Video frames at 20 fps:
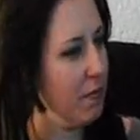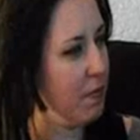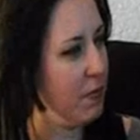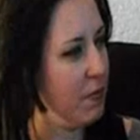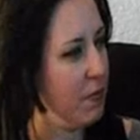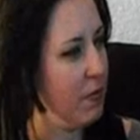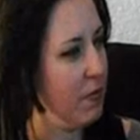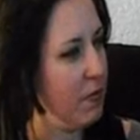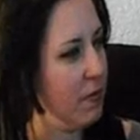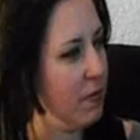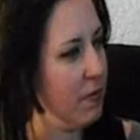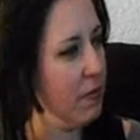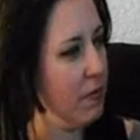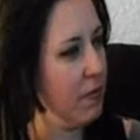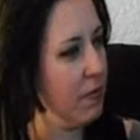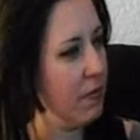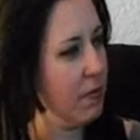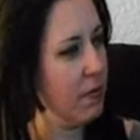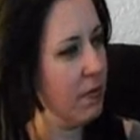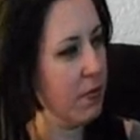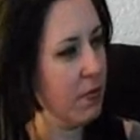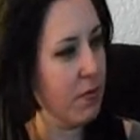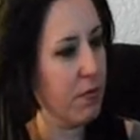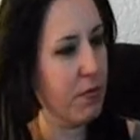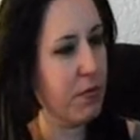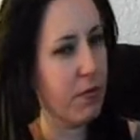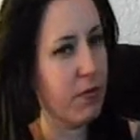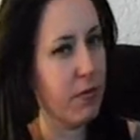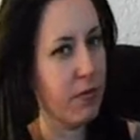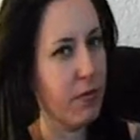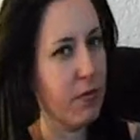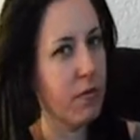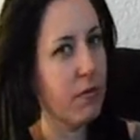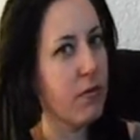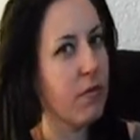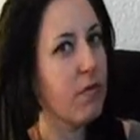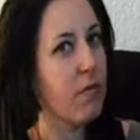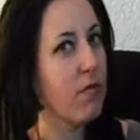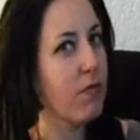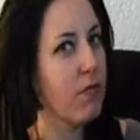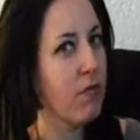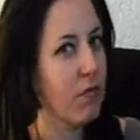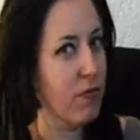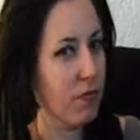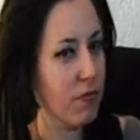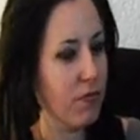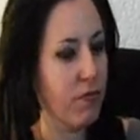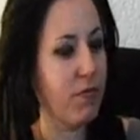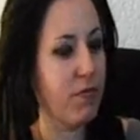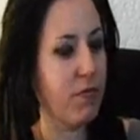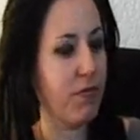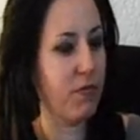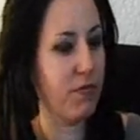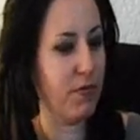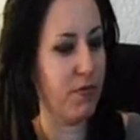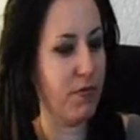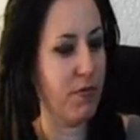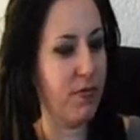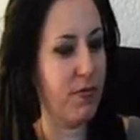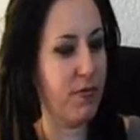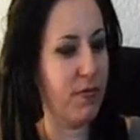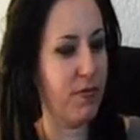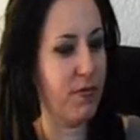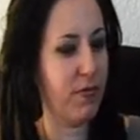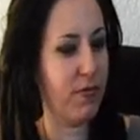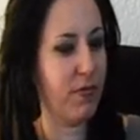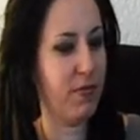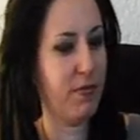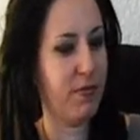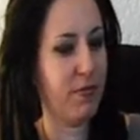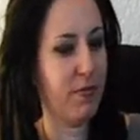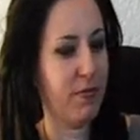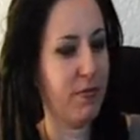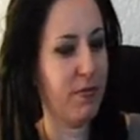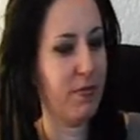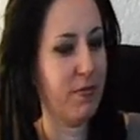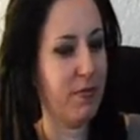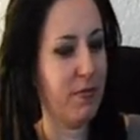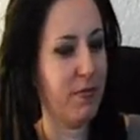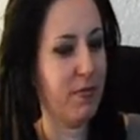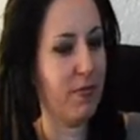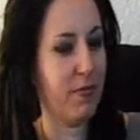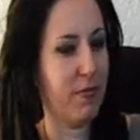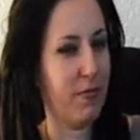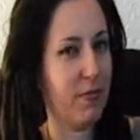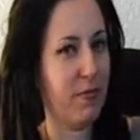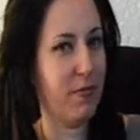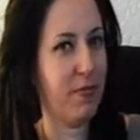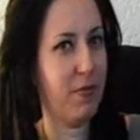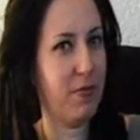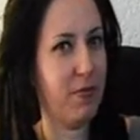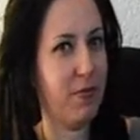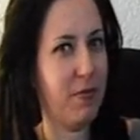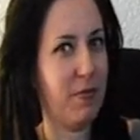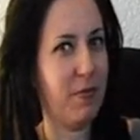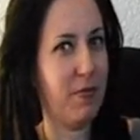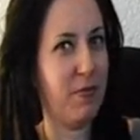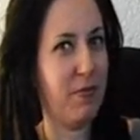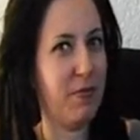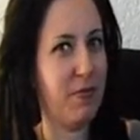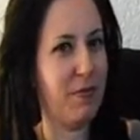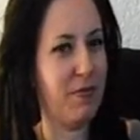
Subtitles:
The person shown says nothing.